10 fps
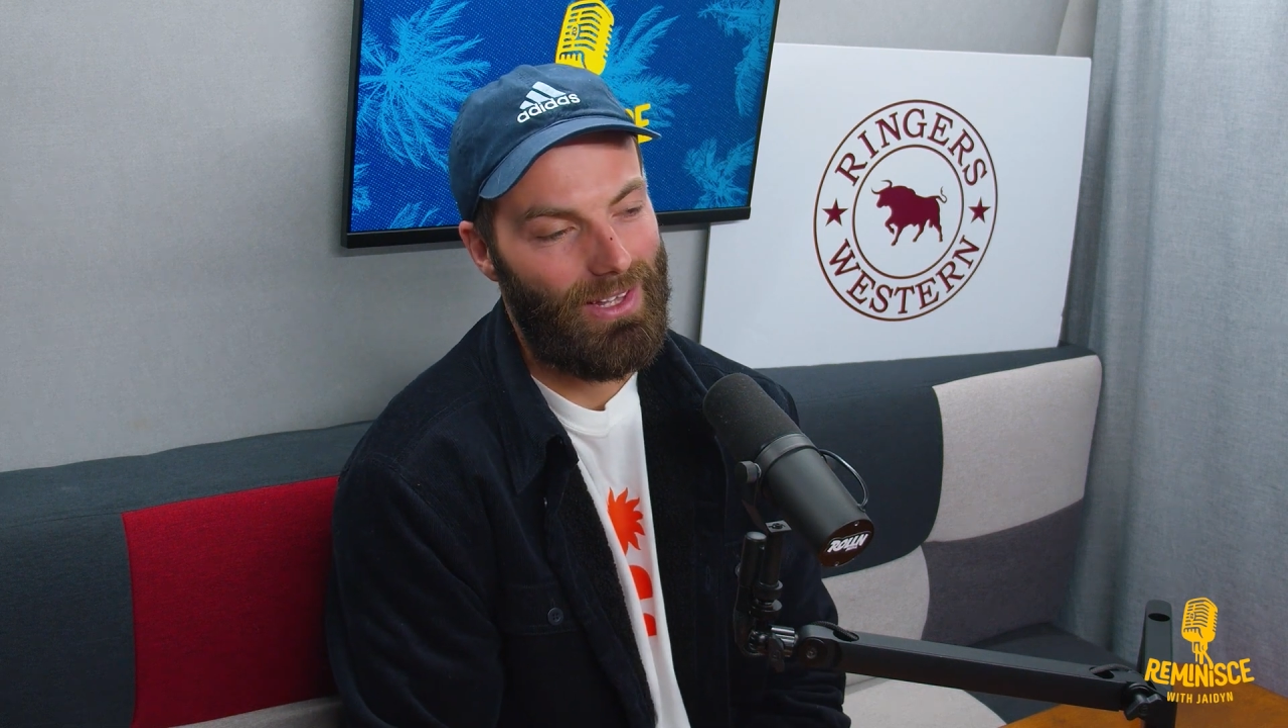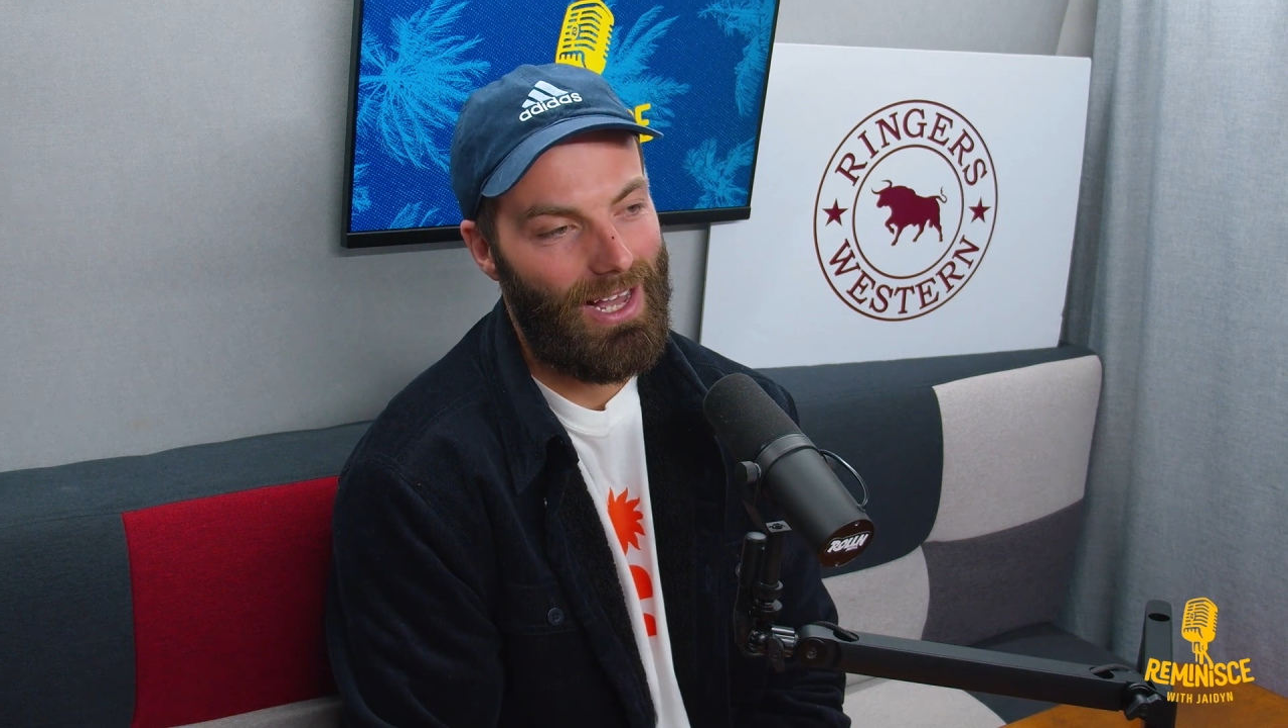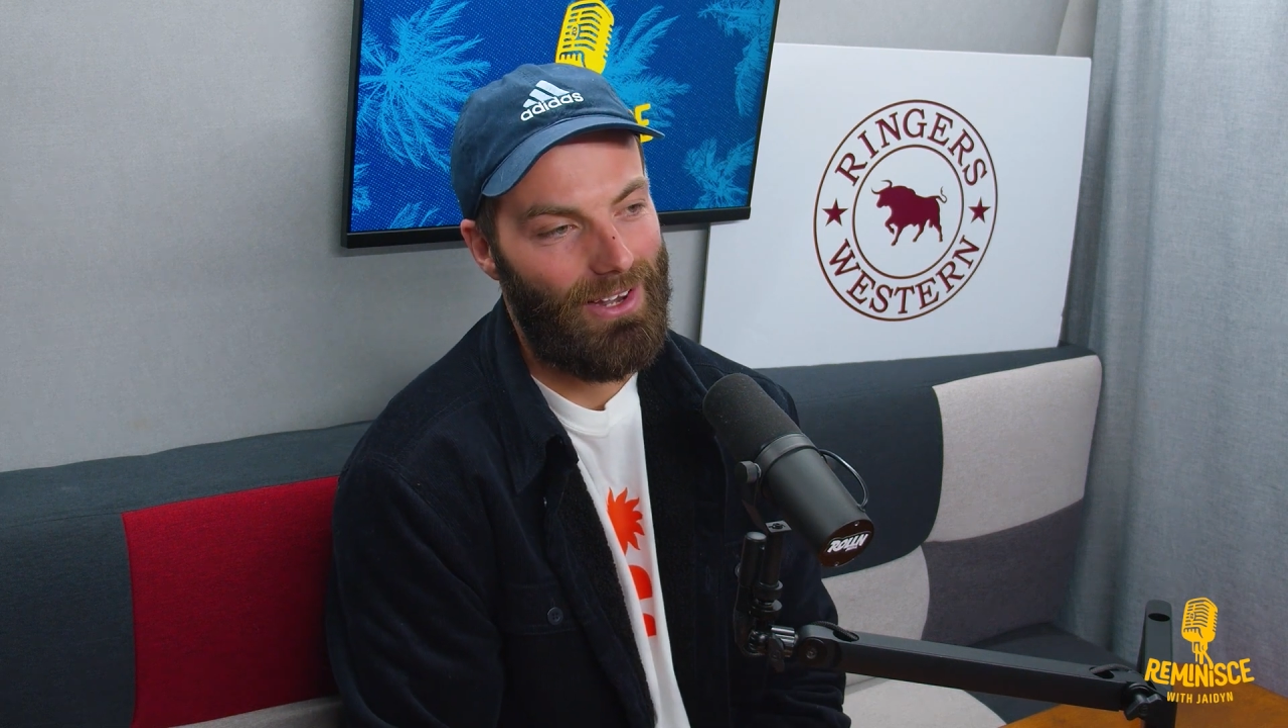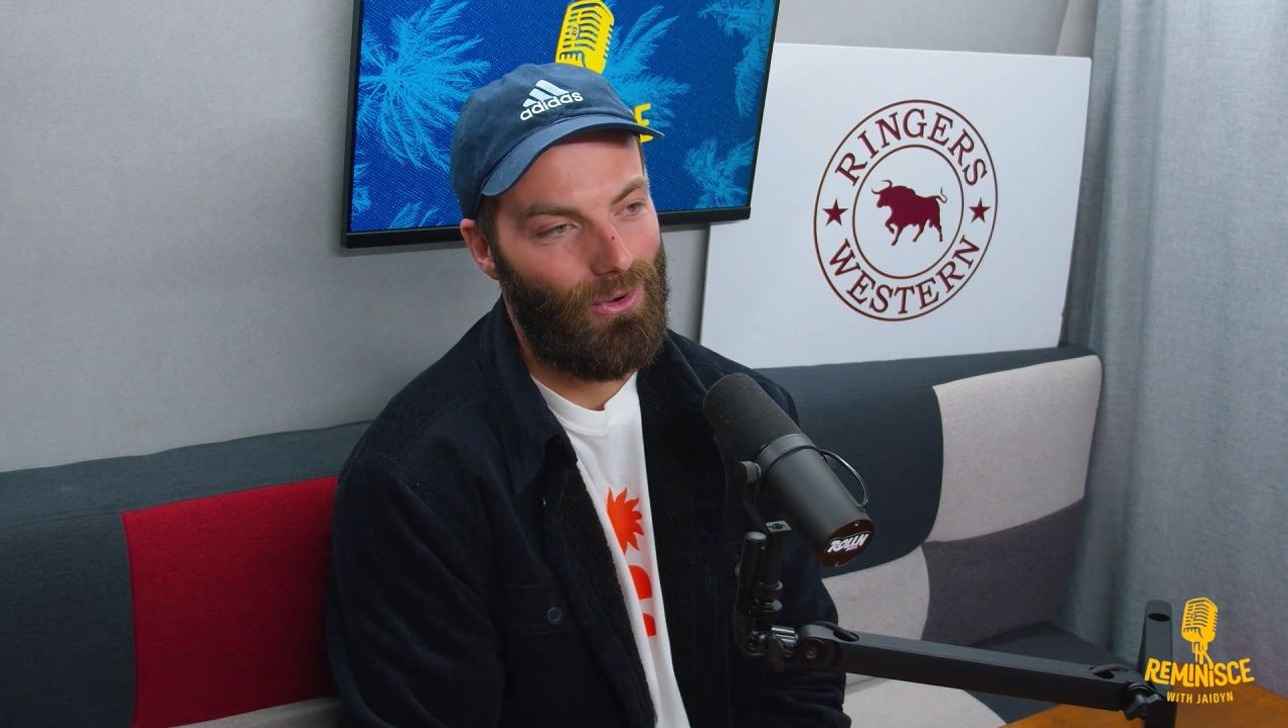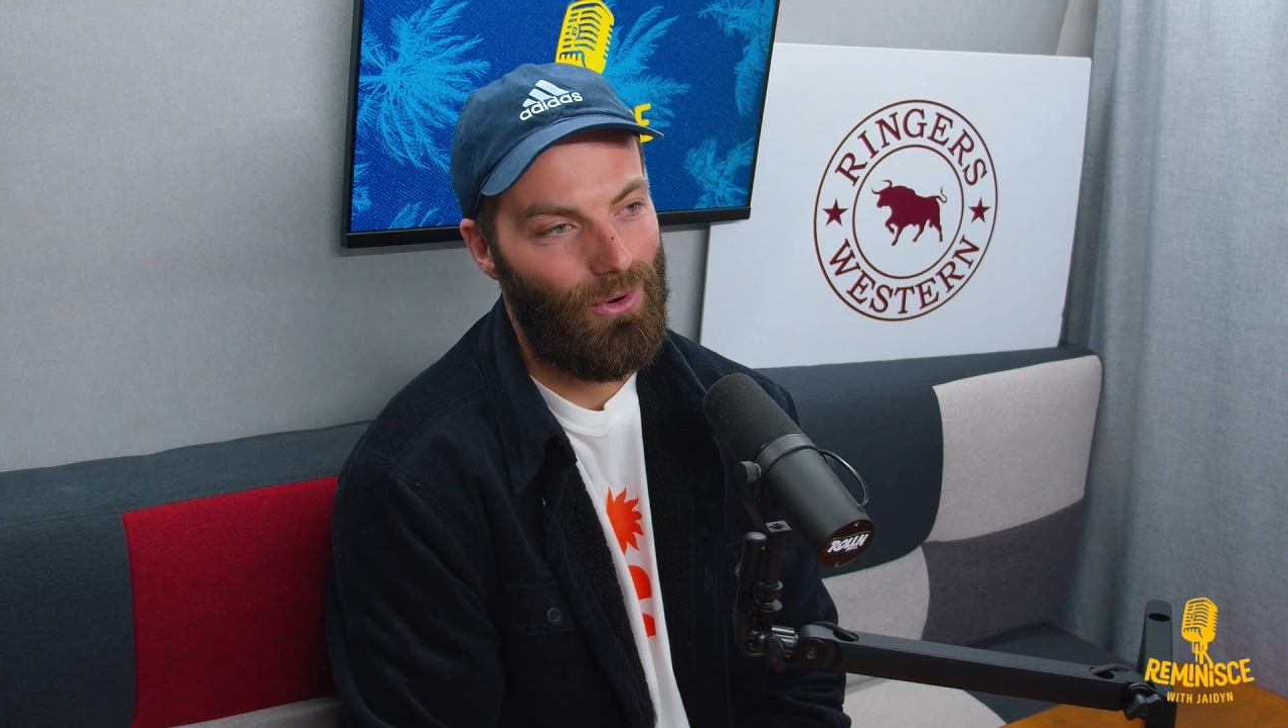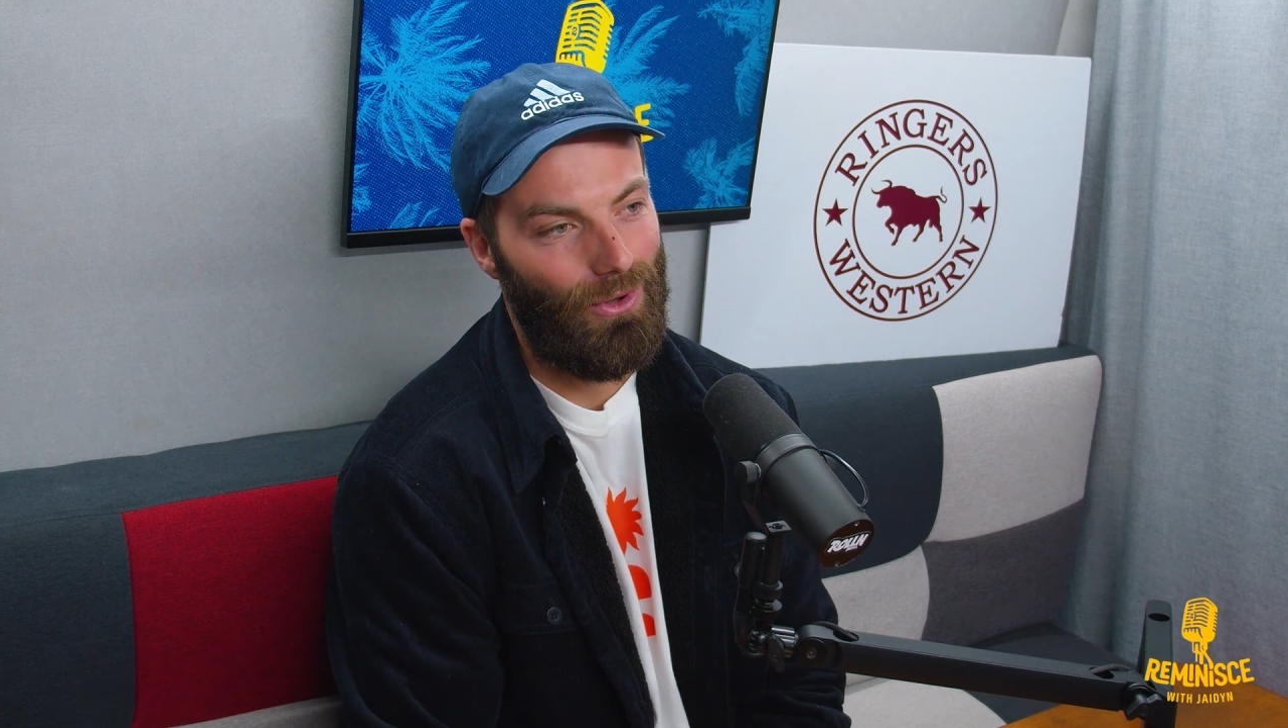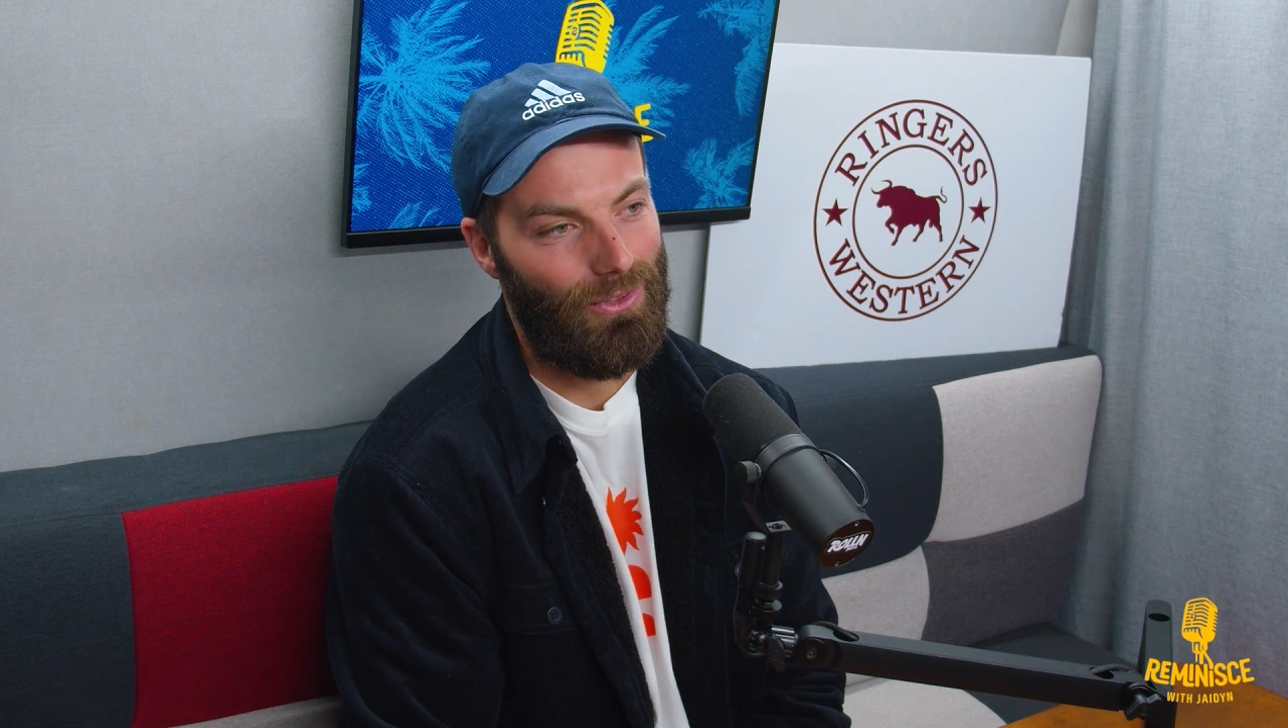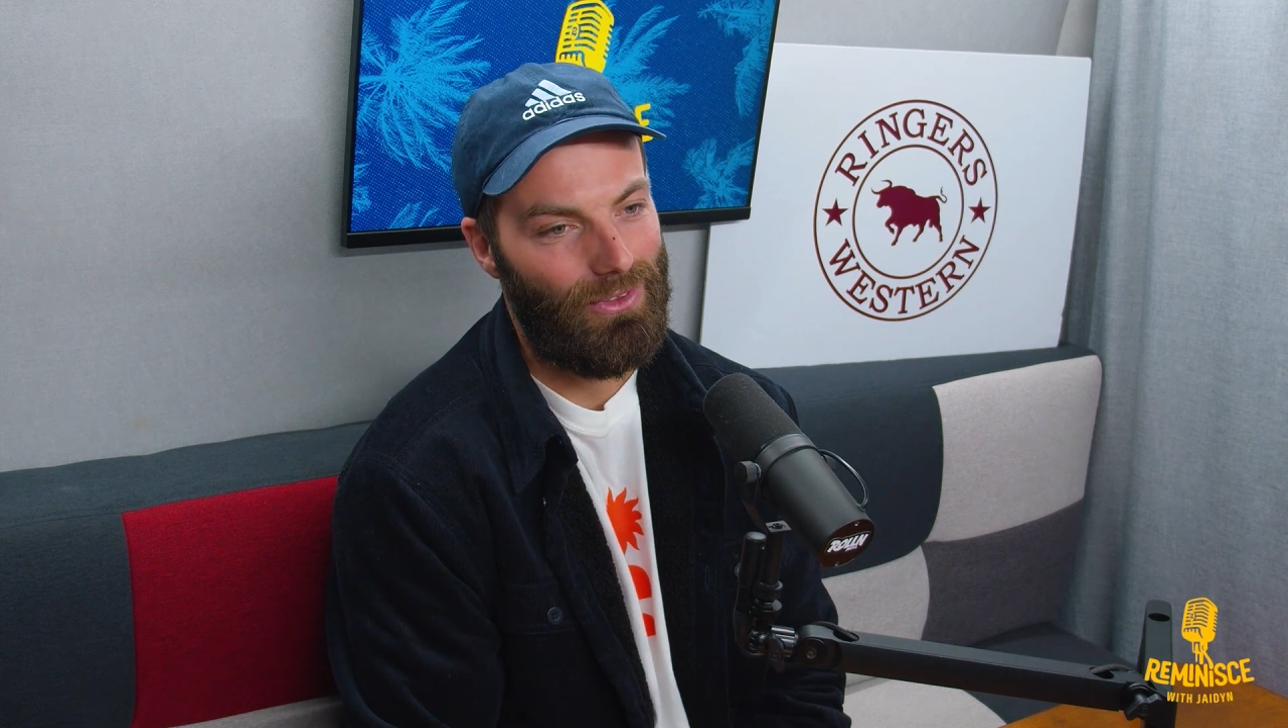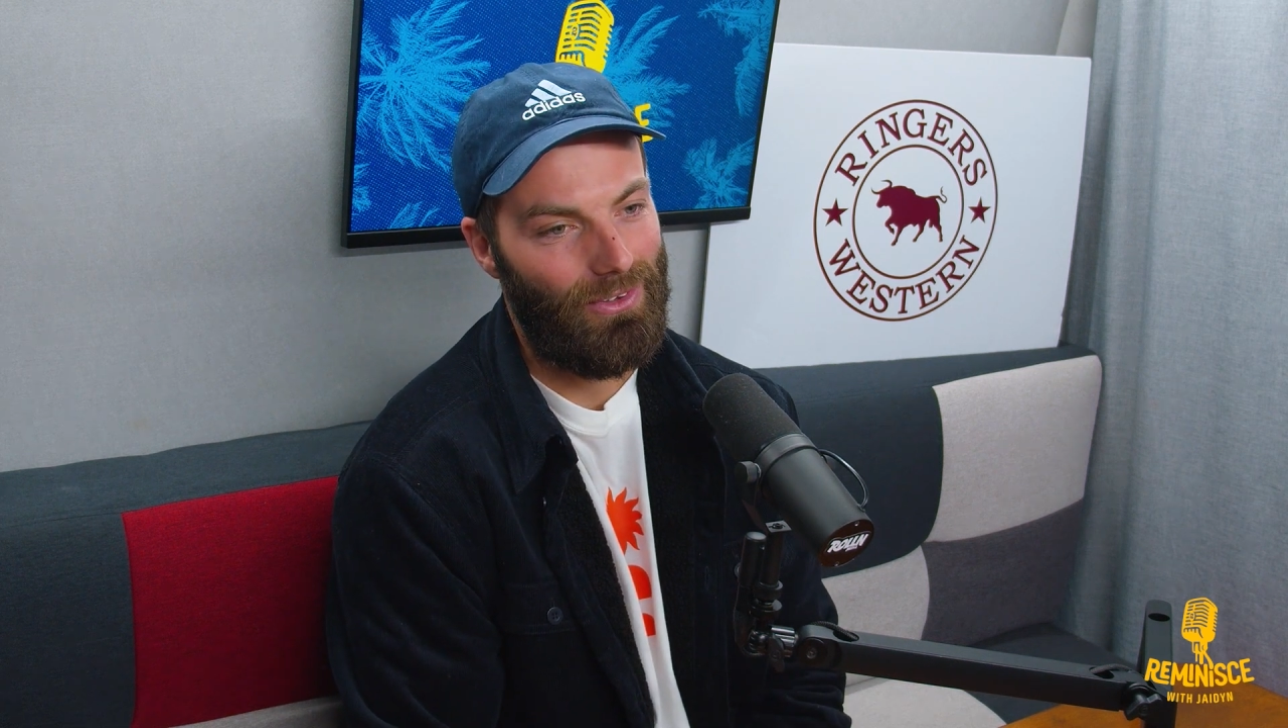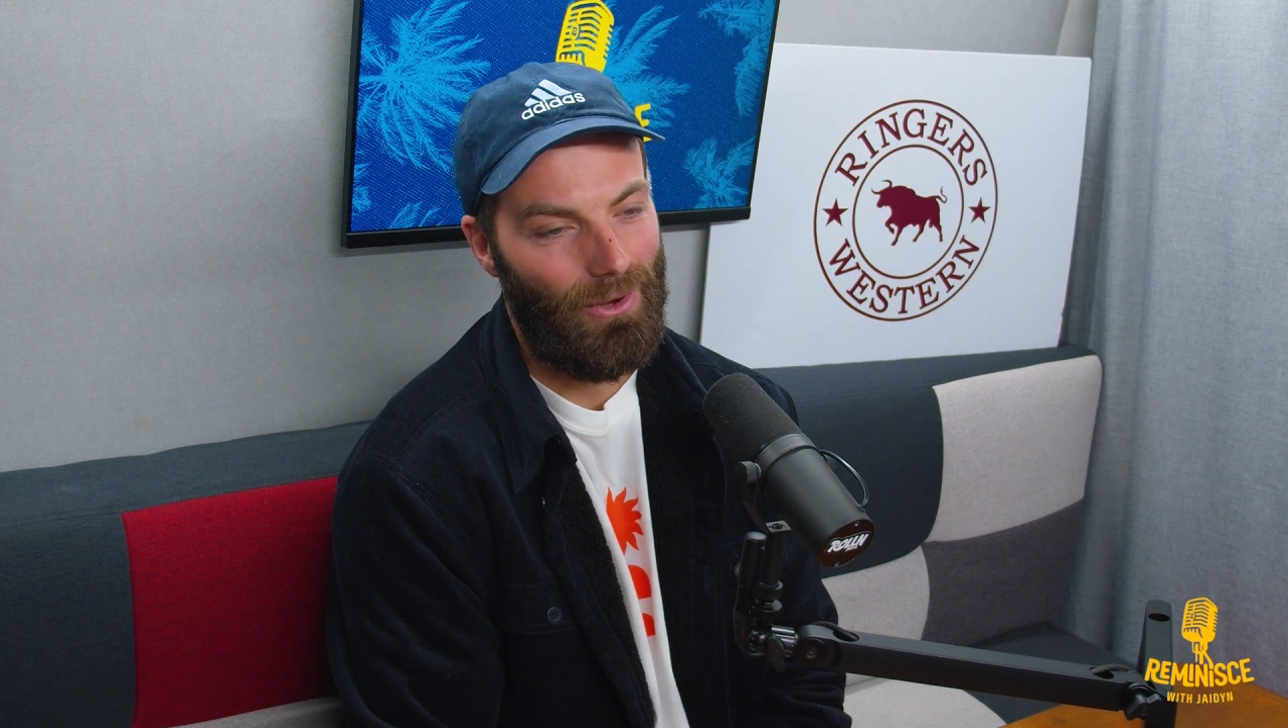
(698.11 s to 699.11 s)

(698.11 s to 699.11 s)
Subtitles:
North,